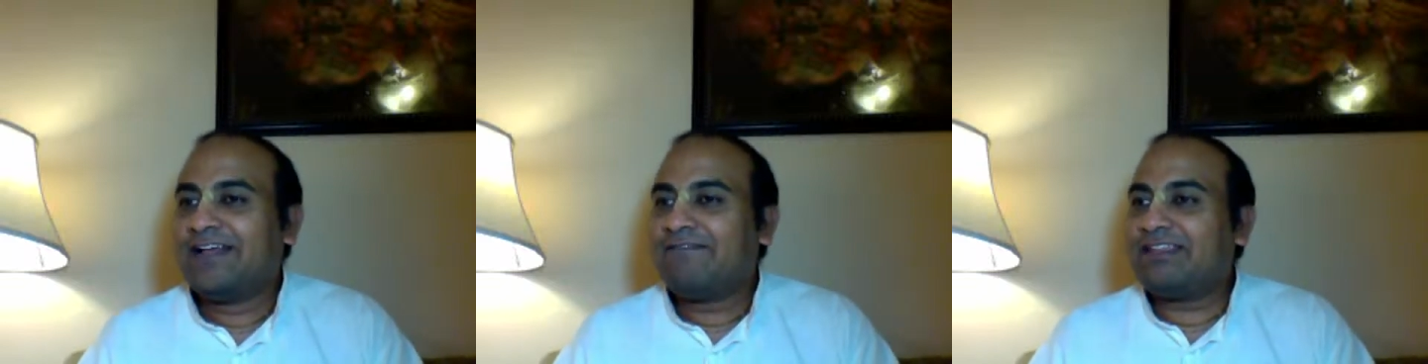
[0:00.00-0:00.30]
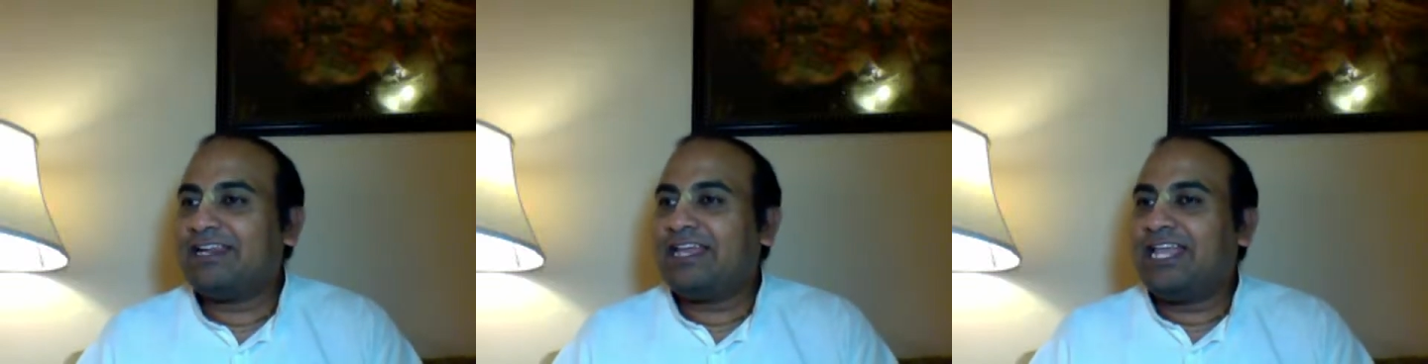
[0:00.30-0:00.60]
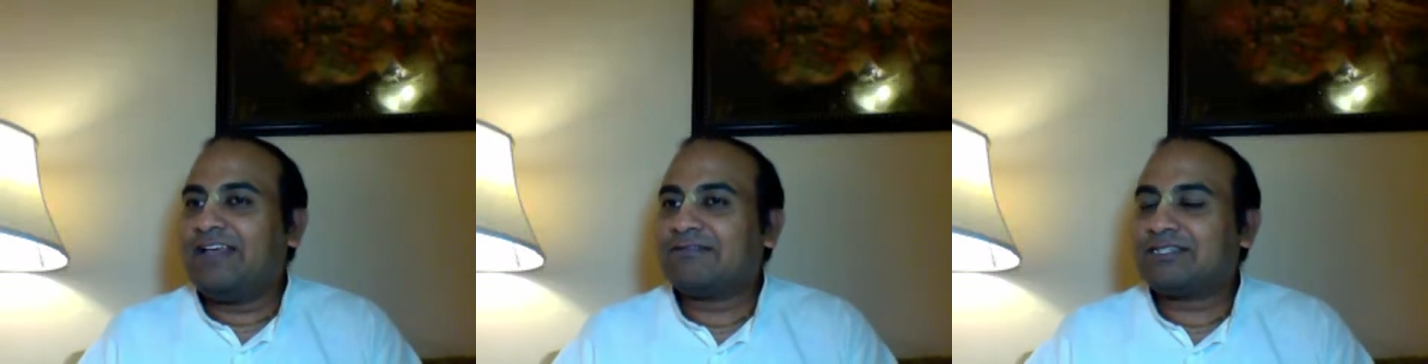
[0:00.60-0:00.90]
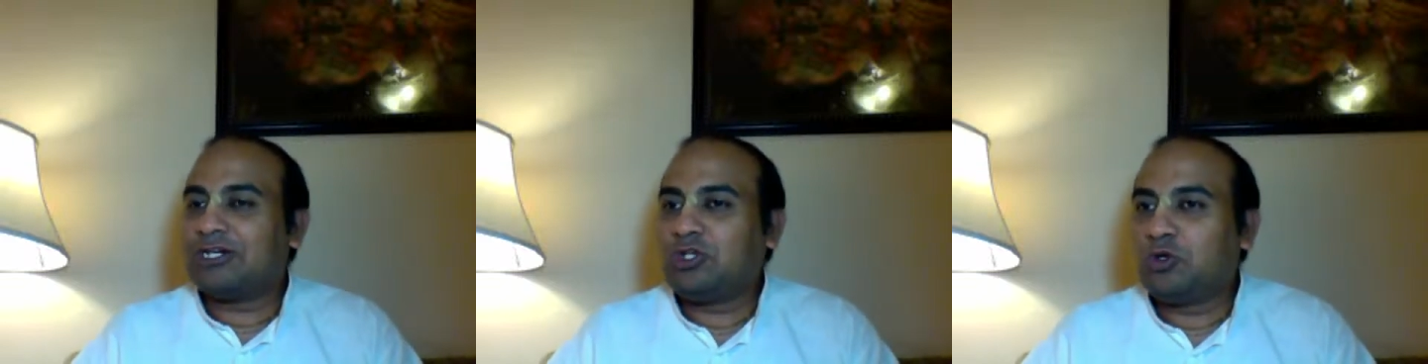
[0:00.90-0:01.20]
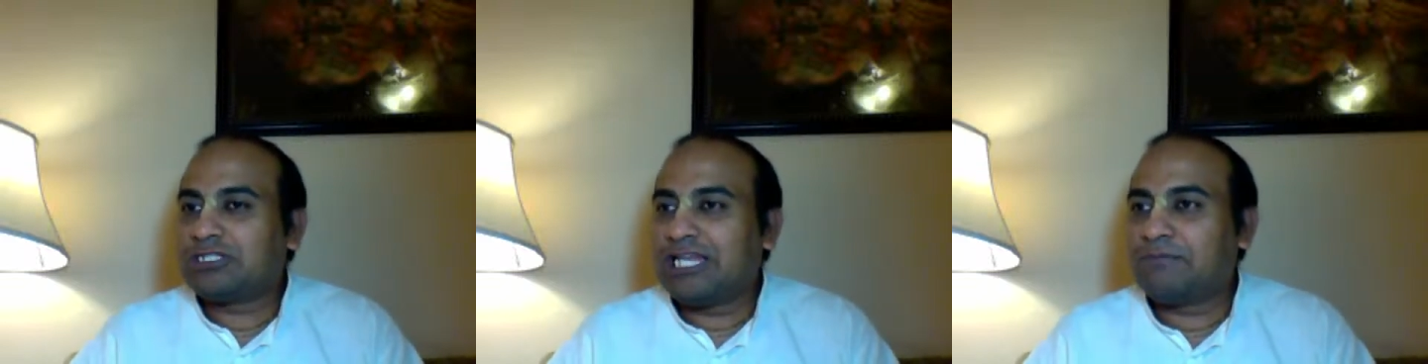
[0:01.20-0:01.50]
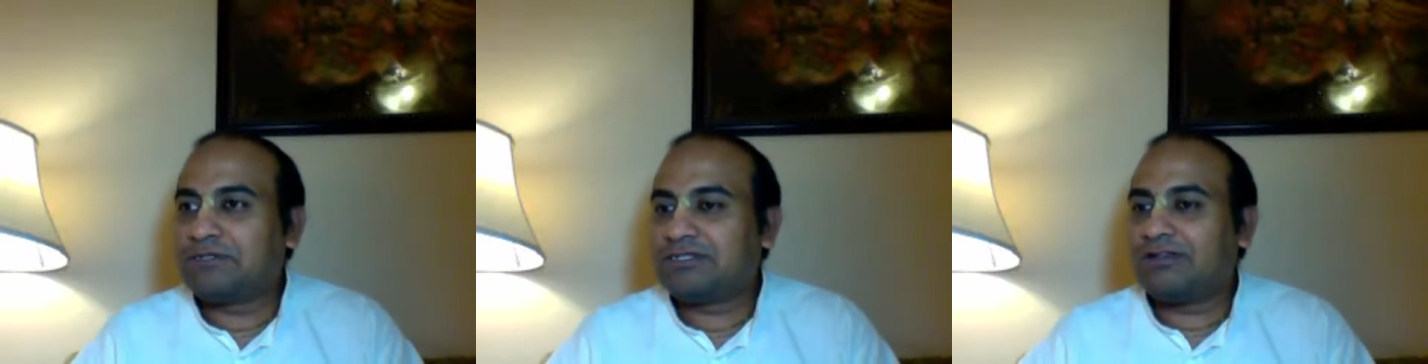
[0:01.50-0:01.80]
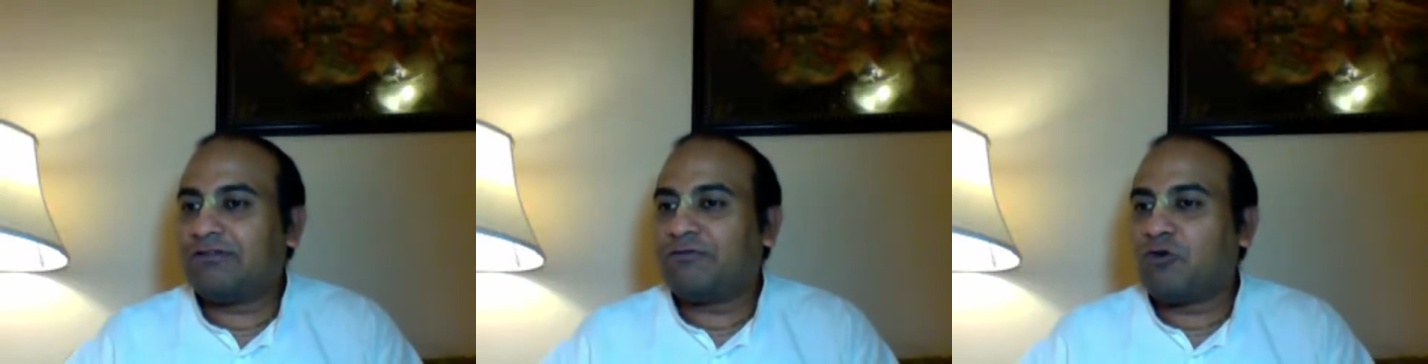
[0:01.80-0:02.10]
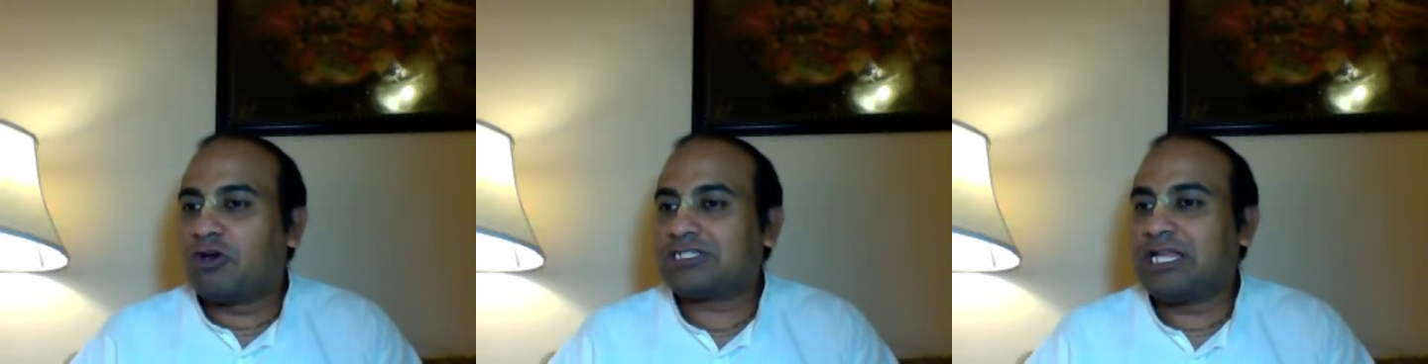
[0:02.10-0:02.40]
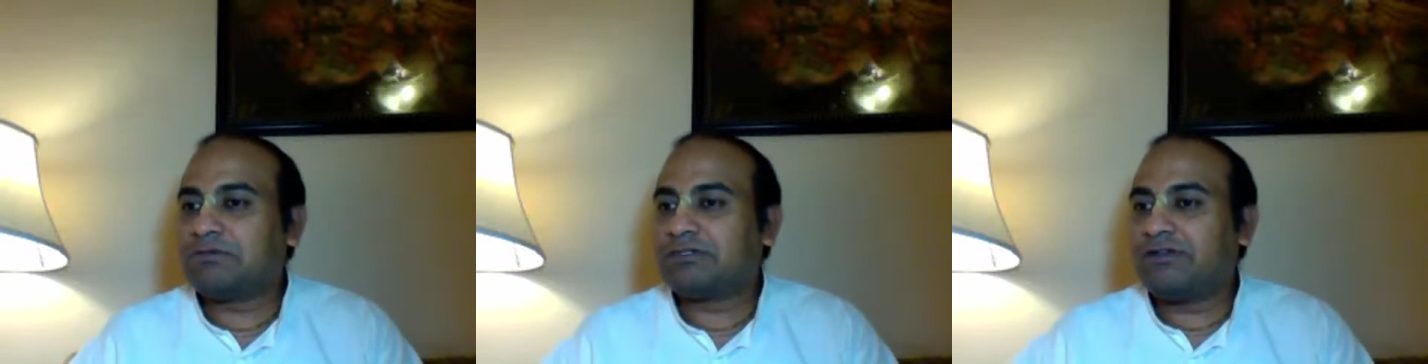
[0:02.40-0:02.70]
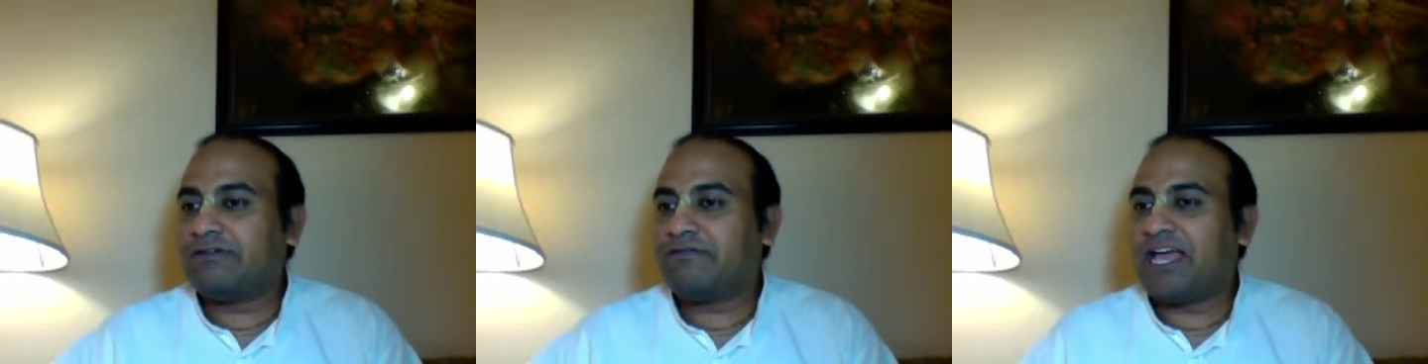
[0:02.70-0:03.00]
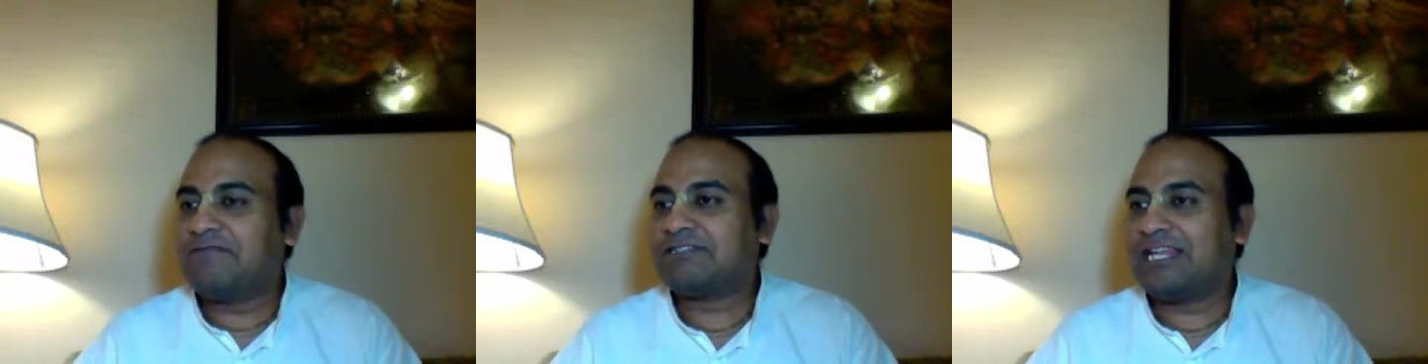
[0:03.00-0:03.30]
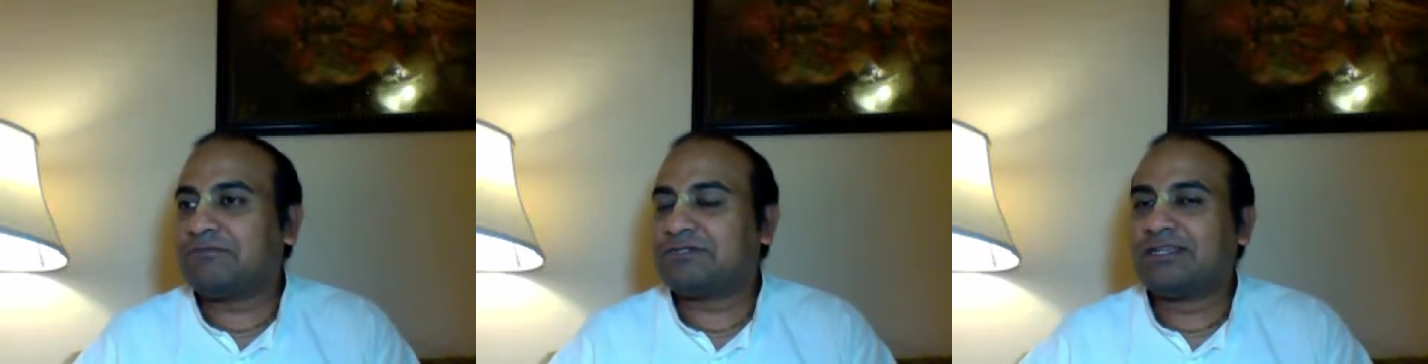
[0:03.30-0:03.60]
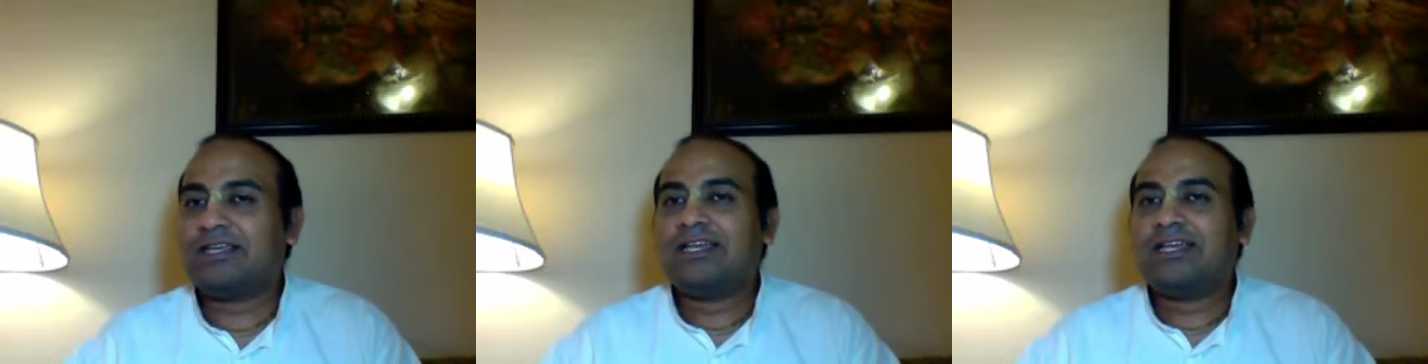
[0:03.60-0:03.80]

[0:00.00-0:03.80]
whether he gives 2 slips, 4 slips, 5 slips,